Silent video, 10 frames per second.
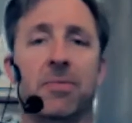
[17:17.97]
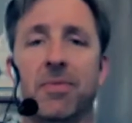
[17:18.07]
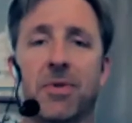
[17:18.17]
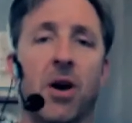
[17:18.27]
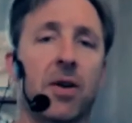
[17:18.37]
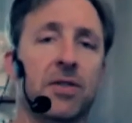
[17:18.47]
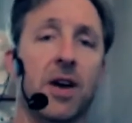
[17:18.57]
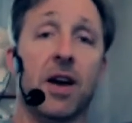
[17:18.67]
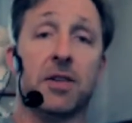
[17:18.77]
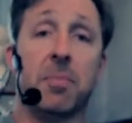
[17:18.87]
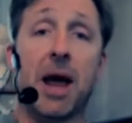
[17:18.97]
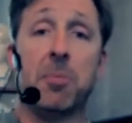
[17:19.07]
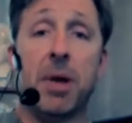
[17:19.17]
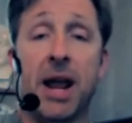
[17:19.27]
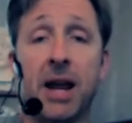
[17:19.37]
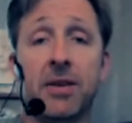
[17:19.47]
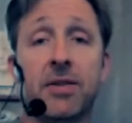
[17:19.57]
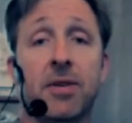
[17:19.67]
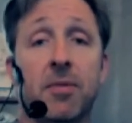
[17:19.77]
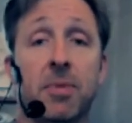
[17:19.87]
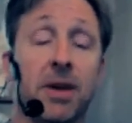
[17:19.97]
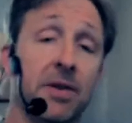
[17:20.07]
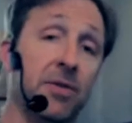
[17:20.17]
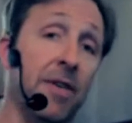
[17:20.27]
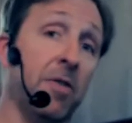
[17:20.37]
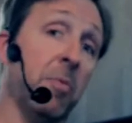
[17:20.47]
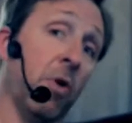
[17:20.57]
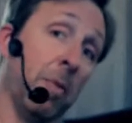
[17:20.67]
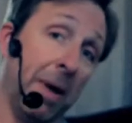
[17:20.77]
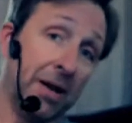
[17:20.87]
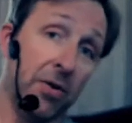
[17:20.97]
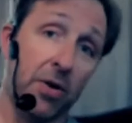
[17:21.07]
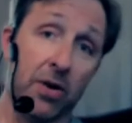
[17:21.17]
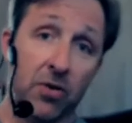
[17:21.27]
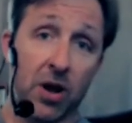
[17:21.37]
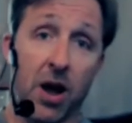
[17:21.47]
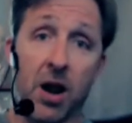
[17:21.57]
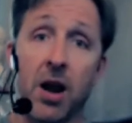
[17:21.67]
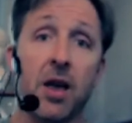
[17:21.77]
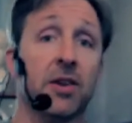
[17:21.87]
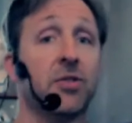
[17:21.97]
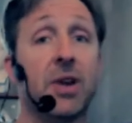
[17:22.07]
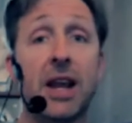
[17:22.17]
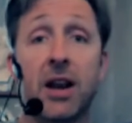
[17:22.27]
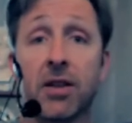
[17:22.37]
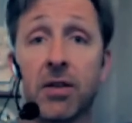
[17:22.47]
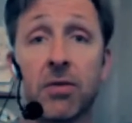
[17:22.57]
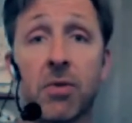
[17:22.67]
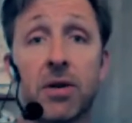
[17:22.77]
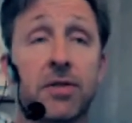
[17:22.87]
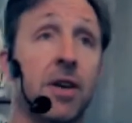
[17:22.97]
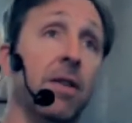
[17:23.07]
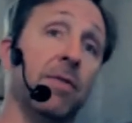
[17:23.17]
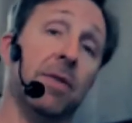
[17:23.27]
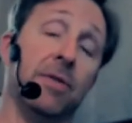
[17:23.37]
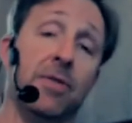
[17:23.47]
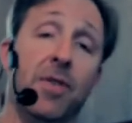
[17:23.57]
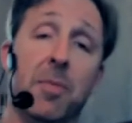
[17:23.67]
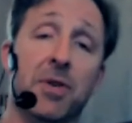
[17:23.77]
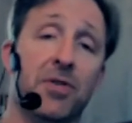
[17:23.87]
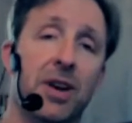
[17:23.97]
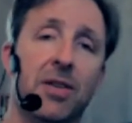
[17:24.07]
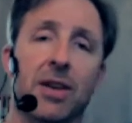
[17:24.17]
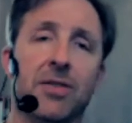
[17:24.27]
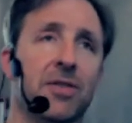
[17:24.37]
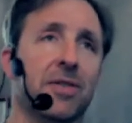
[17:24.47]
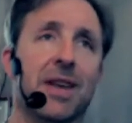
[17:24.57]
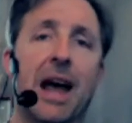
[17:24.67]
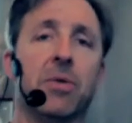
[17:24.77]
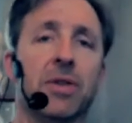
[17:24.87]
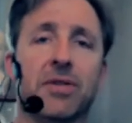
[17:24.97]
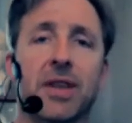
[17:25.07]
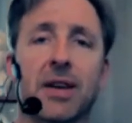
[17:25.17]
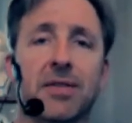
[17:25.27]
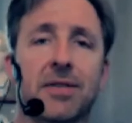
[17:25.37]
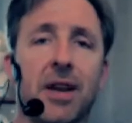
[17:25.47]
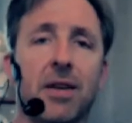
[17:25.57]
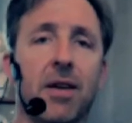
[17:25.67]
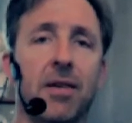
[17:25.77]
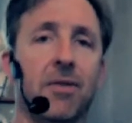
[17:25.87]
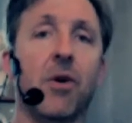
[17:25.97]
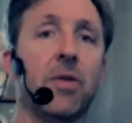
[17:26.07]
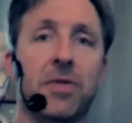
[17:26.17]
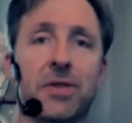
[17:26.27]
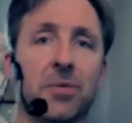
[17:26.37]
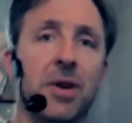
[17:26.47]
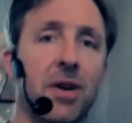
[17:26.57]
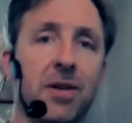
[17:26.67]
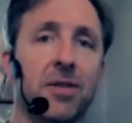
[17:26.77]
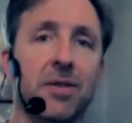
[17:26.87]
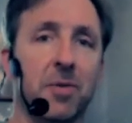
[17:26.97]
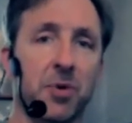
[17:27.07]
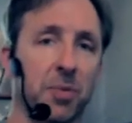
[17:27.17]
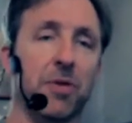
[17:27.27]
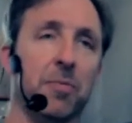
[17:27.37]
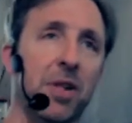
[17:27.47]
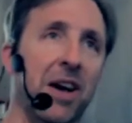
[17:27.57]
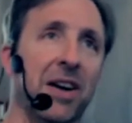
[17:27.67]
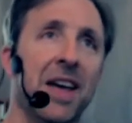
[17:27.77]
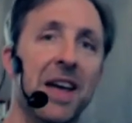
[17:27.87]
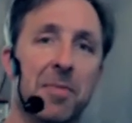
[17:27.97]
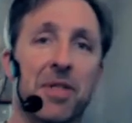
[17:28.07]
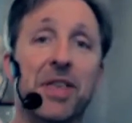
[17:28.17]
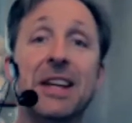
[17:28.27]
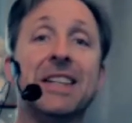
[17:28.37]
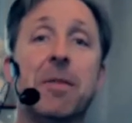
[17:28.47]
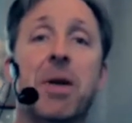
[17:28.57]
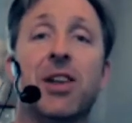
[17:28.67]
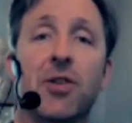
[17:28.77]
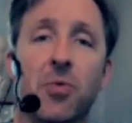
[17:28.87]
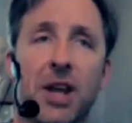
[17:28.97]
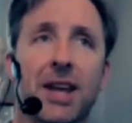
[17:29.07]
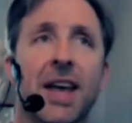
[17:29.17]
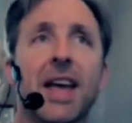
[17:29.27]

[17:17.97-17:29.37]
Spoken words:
car exhaust, bad paint, because you have the wrong bacteria in your gut, because you're eating the wrong stuff, because of MSG, like, there's countless things, and all of these are written on the Bulletproof blog, but things that make you weak.